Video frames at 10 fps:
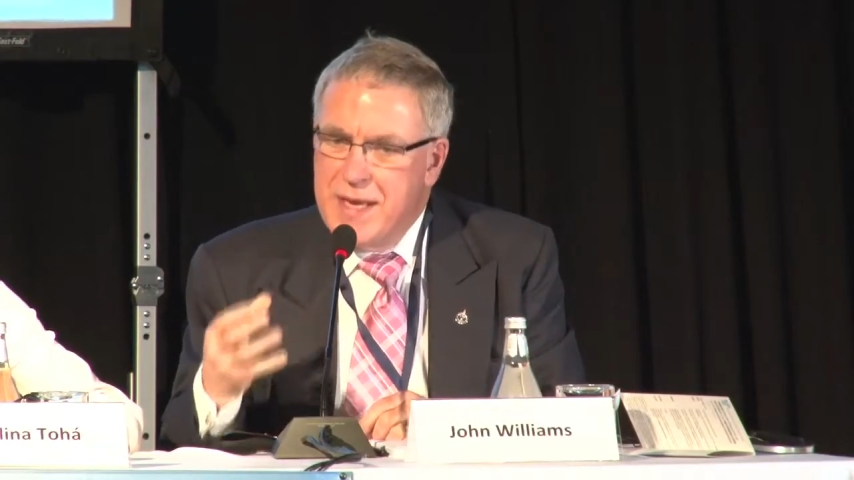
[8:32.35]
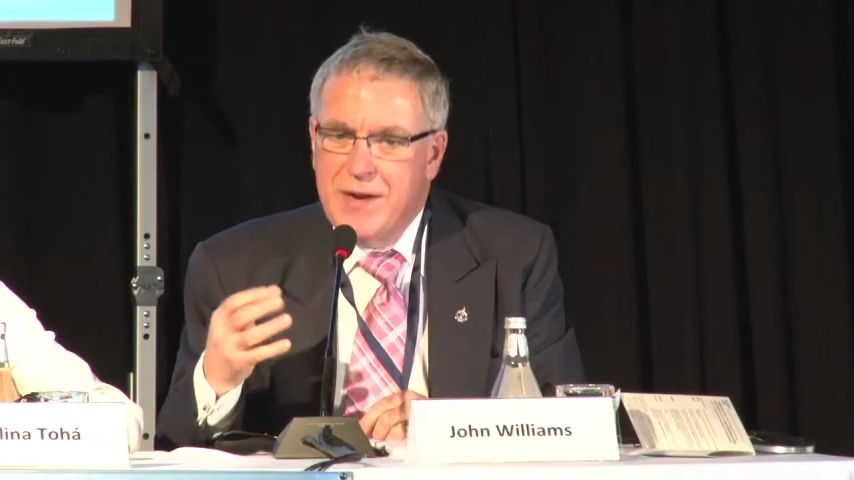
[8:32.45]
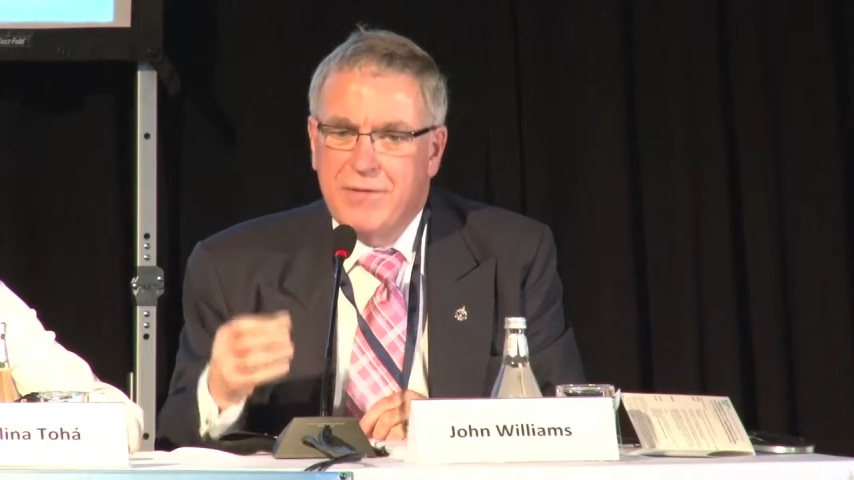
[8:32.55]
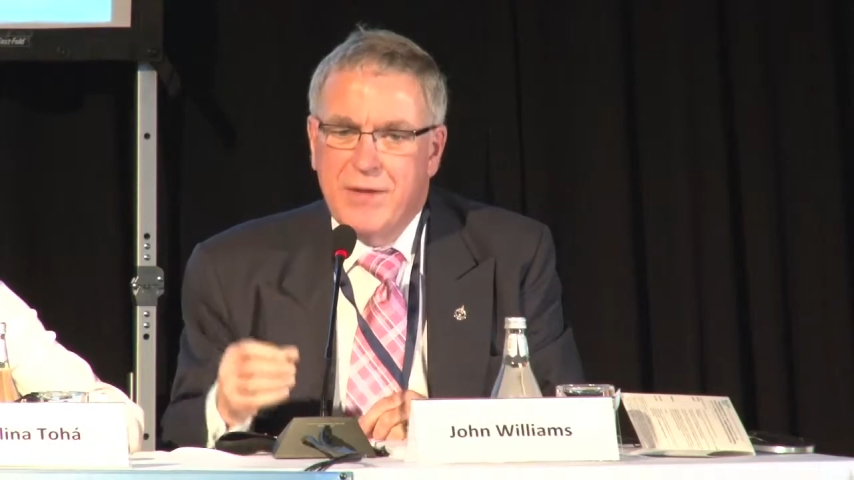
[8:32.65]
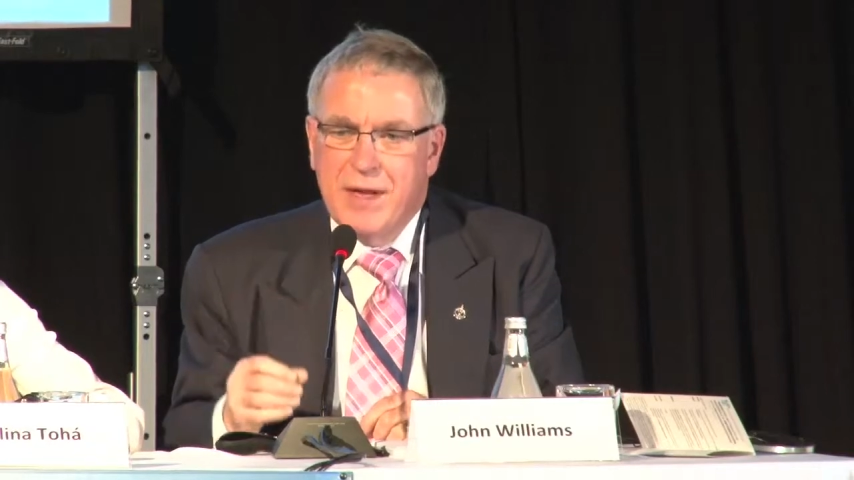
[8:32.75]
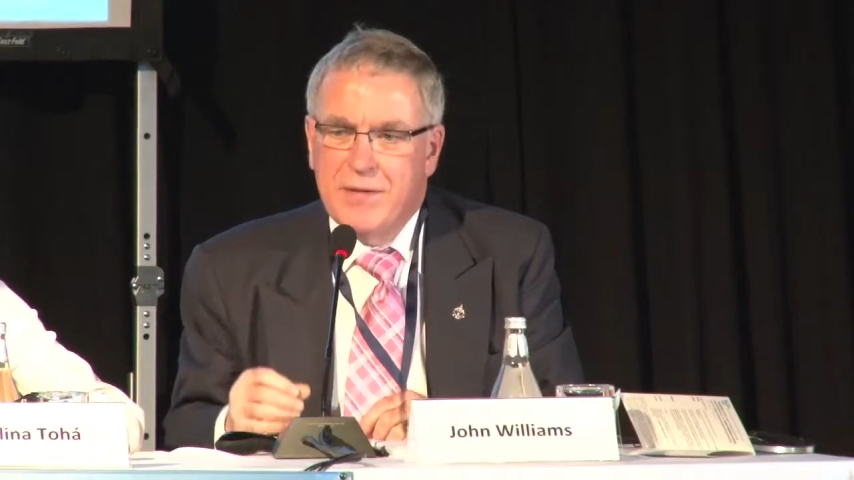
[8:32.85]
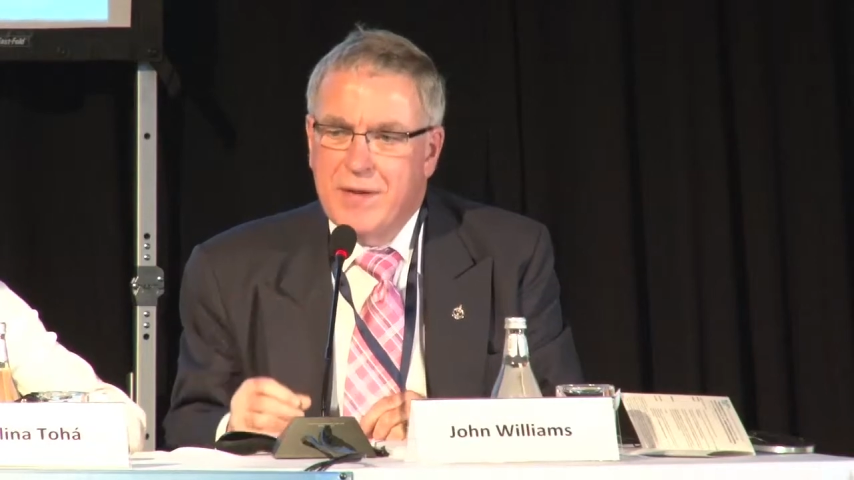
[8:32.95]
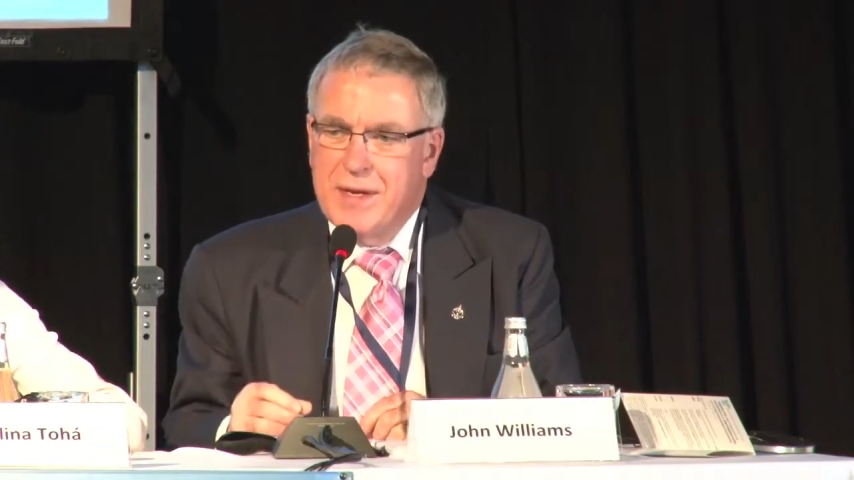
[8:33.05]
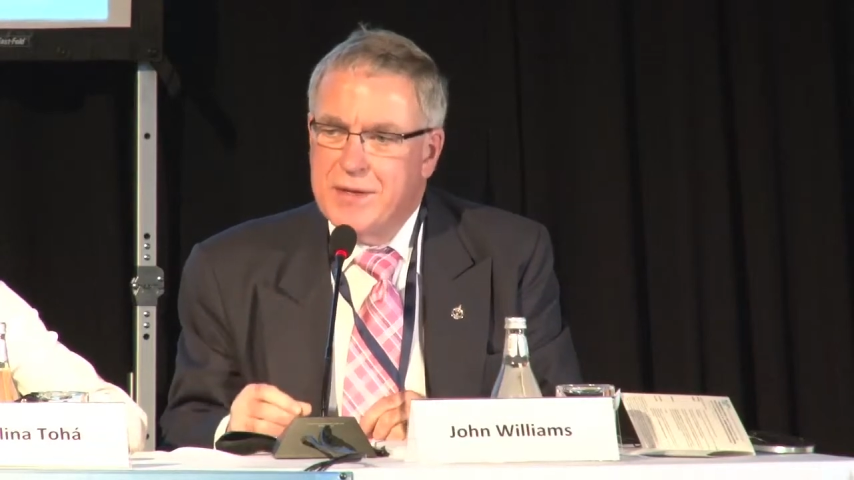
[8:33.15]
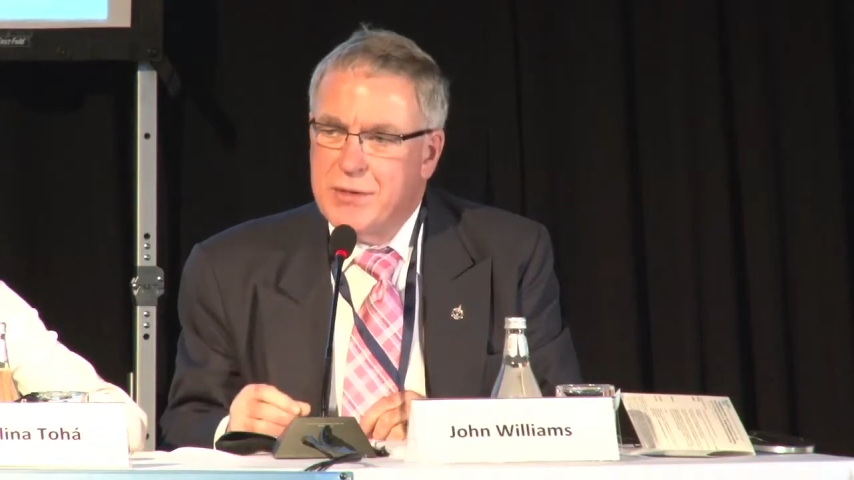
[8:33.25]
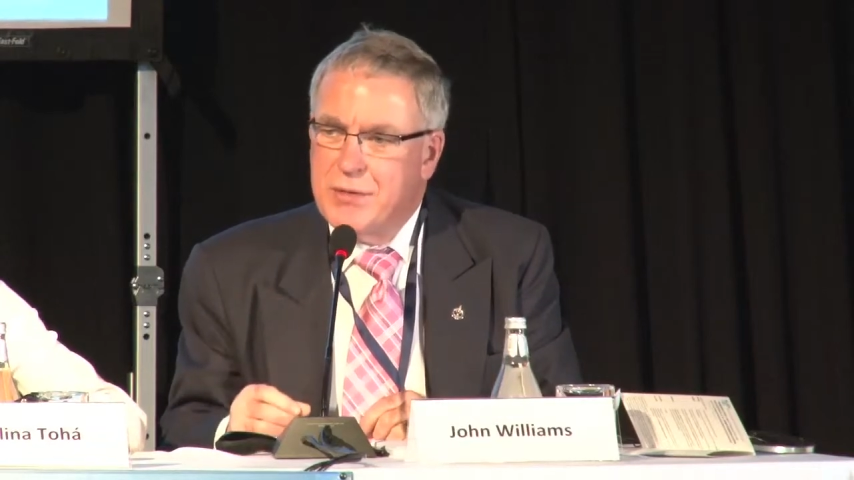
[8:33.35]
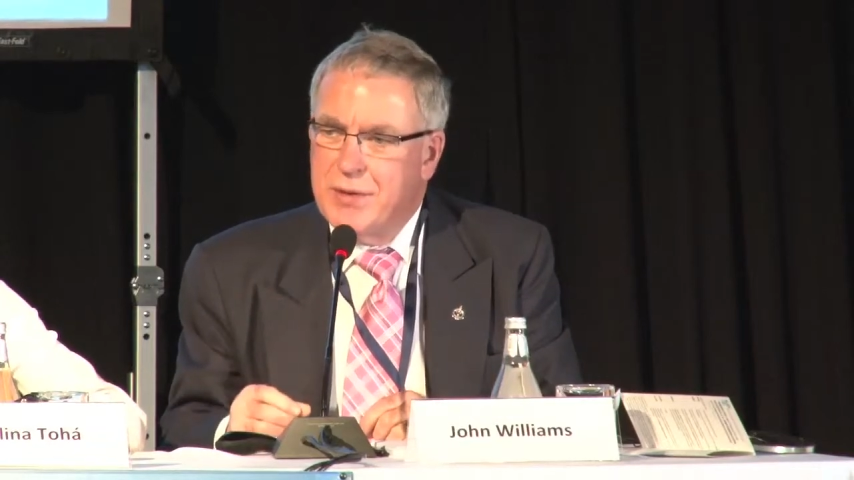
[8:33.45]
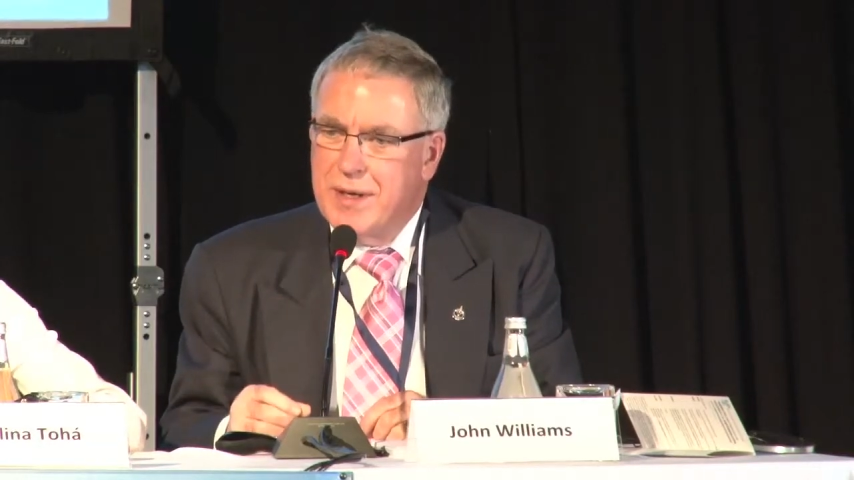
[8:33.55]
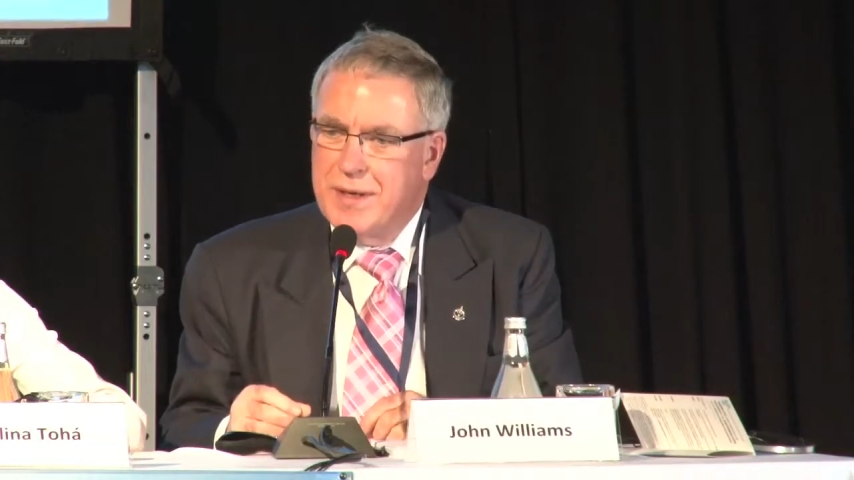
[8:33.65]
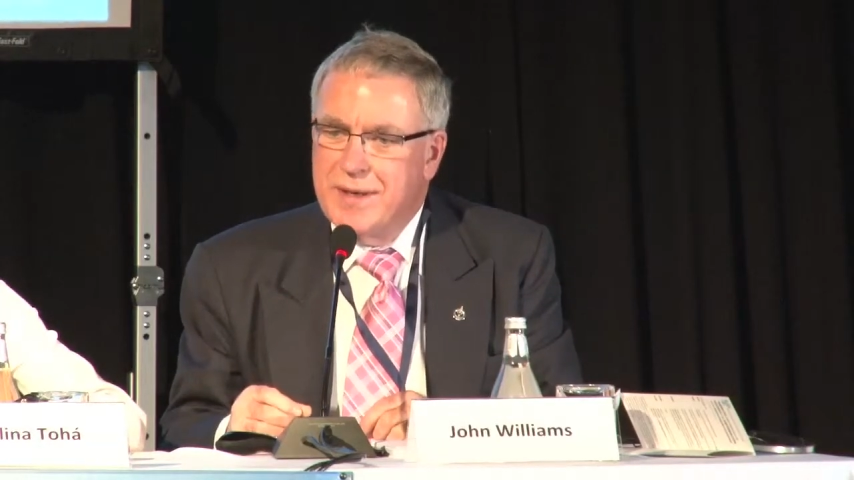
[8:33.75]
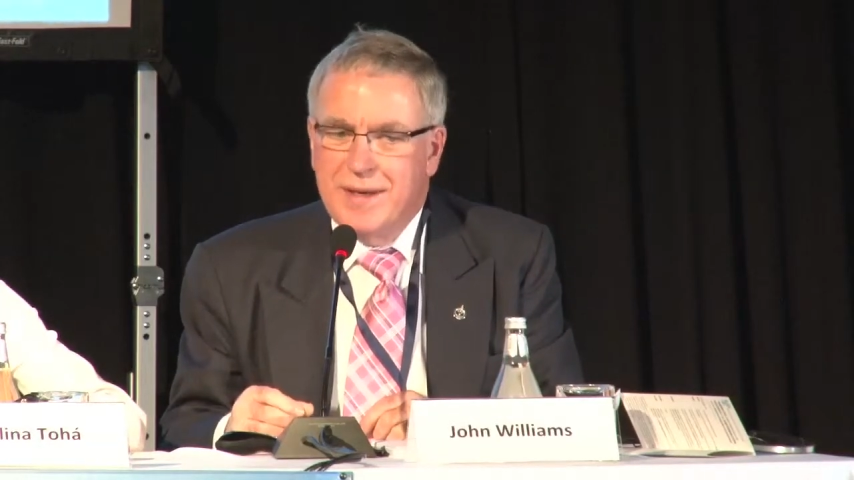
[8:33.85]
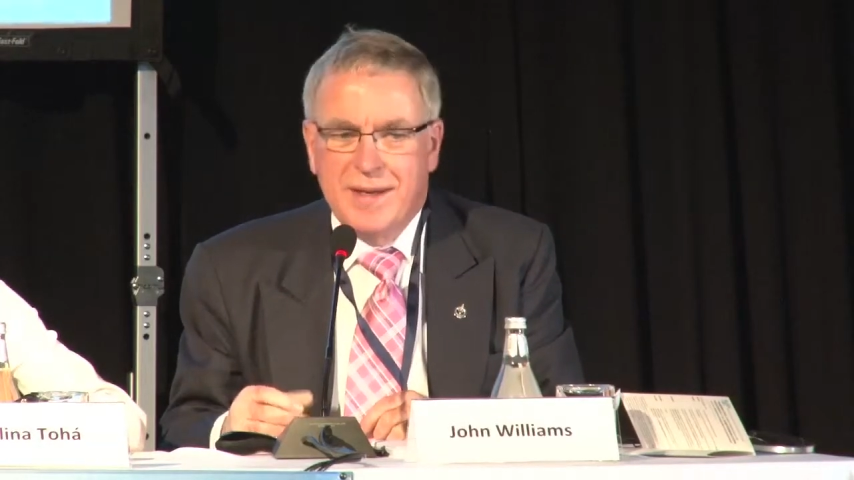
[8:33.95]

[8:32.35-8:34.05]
innovative industry,